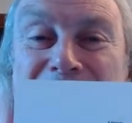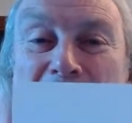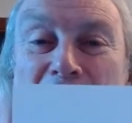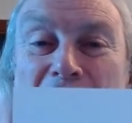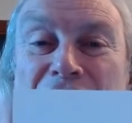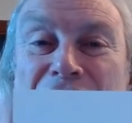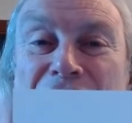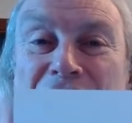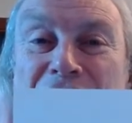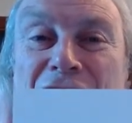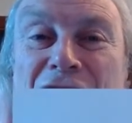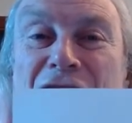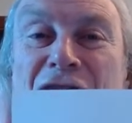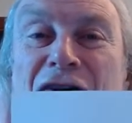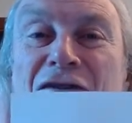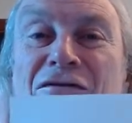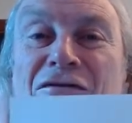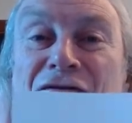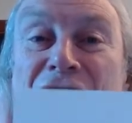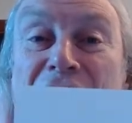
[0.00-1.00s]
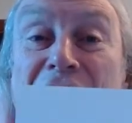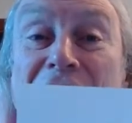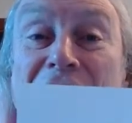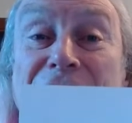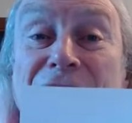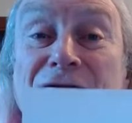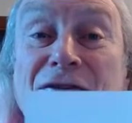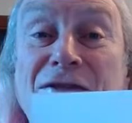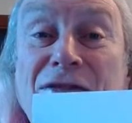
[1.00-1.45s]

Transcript: of 5